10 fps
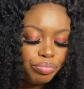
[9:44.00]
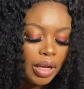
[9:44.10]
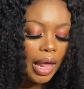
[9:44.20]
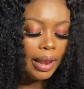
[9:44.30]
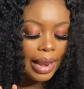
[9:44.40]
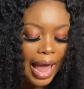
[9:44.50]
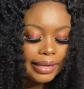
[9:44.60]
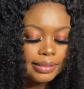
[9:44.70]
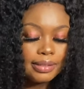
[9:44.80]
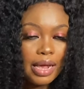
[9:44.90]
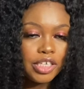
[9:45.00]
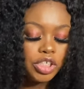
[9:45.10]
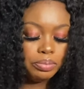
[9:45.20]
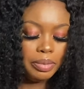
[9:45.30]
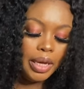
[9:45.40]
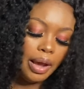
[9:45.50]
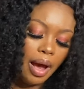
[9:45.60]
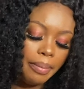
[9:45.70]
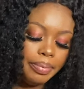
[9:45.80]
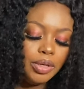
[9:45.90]
like such
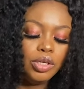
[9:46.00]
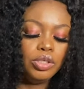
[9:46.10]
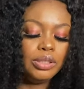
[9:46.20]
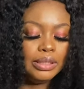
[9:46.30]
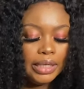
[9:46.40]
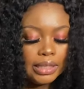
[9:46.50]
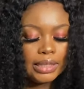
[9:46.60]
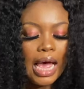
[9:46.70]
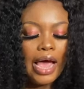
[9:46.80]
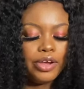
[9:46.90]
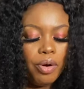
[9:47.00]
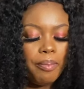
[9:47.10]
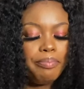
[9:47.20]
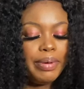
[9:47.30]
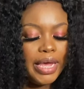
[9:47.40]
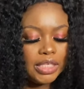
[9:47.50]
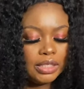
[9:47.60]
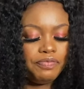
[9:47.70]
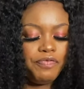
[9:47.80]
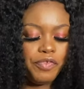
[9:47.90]
makeup, these are your
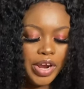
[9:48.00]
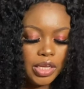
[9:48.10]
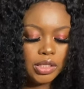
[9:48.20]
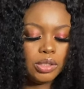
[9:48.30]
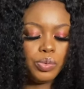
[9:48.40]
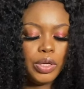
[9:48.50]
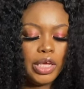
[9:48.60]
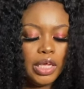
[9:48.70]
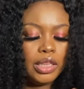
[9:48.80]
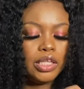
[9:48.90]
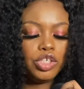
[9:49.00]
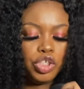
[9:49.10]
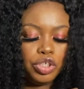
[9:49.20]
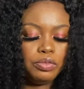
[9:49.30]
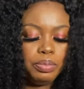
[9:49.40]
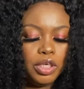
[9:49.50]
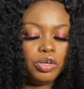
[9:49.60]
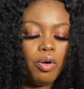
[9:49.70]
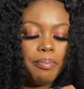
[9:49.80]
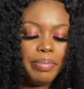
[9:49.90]
best friends, okay? This should be
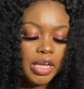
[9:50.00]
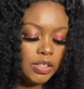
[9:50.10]
your best